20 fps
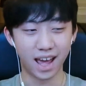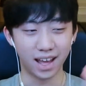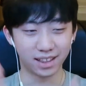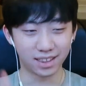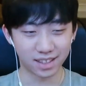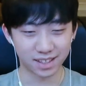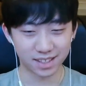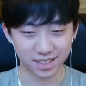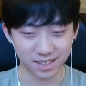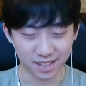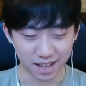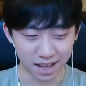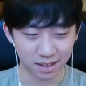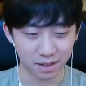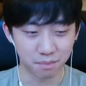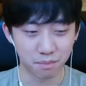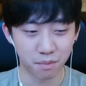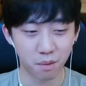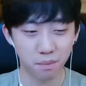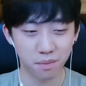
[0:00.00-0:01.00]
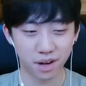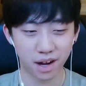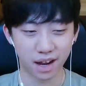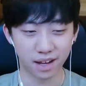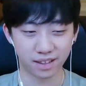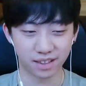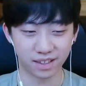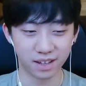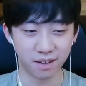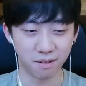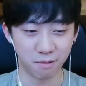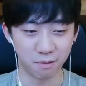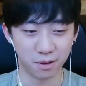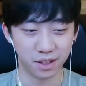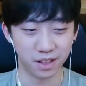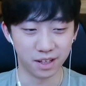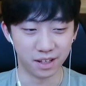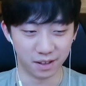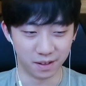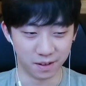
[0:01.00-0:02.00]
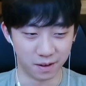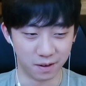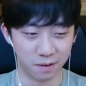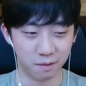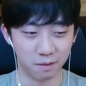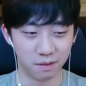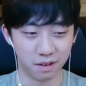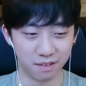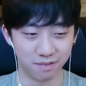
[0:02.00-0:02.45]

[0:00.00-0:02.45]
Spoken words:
at the moment I didn't really know